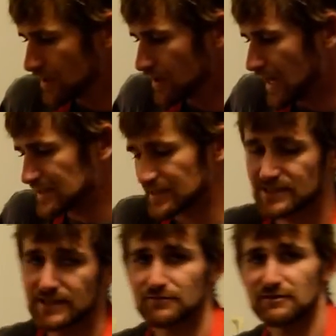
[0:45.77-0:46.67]
As I
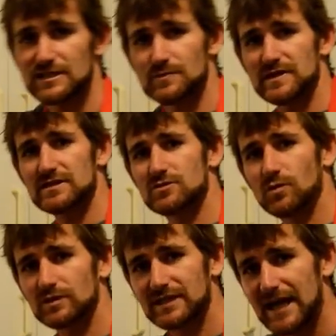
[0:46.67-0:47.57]
said, the recipe is
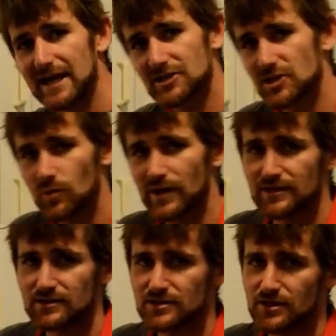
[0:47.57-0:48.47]
called Cajun
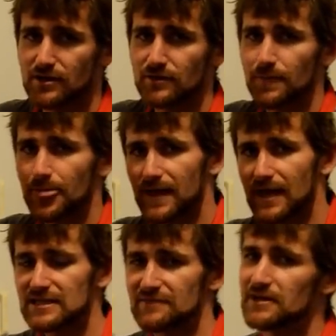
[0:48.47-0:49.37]
wings. So
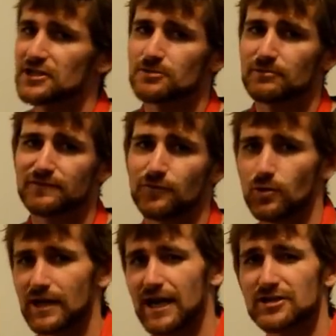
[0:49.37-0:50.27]
as I've mentioned before,
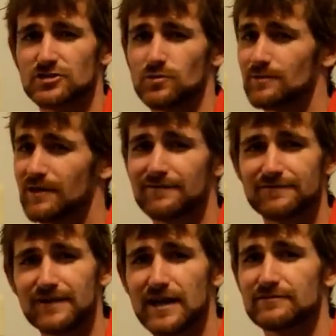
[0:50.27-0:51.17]
Cajun is one of my
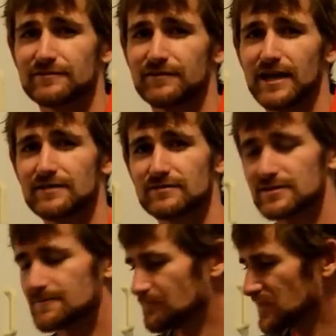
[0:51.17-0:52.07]
favorite
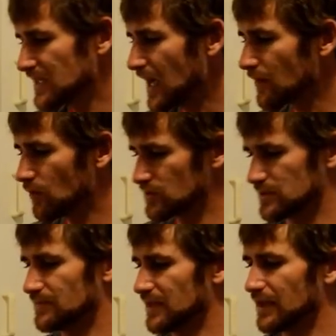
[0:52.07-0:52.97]
flavors. The other
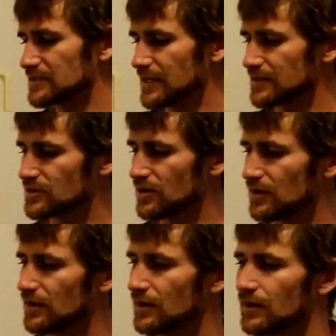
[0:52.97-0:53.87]
awesome thing is that it's
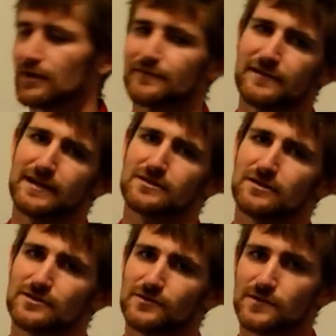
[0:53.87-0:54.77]
got a lot of Frank's
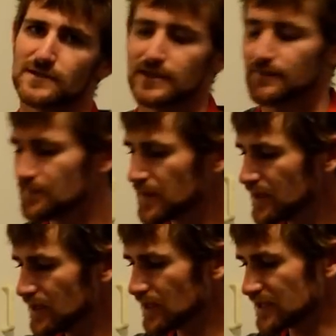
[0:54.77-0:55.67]
hot sauce in.
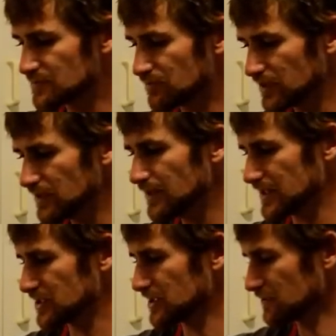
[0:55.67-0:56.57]
It's pretty
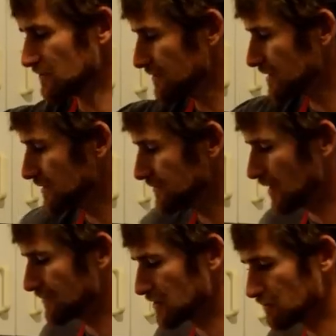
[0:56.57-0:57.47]
much a derivative
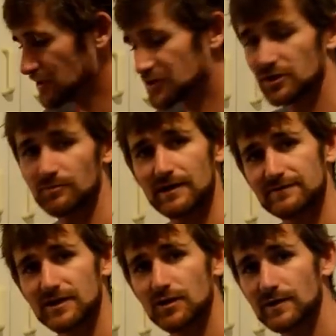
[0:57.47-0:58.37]
of the original
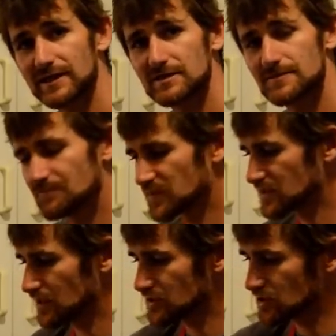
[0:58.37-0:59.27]
buffalo wings.
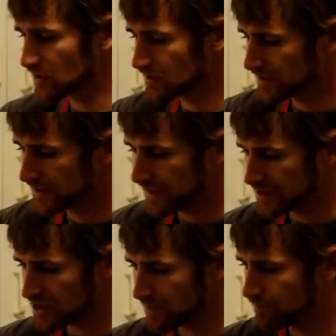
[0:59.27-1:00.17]
So it's got
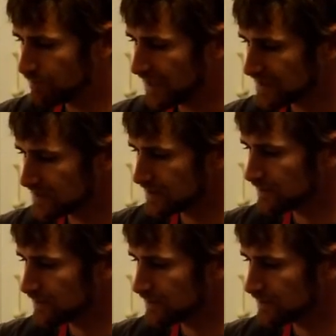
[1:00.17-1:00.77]
ketchup, butter,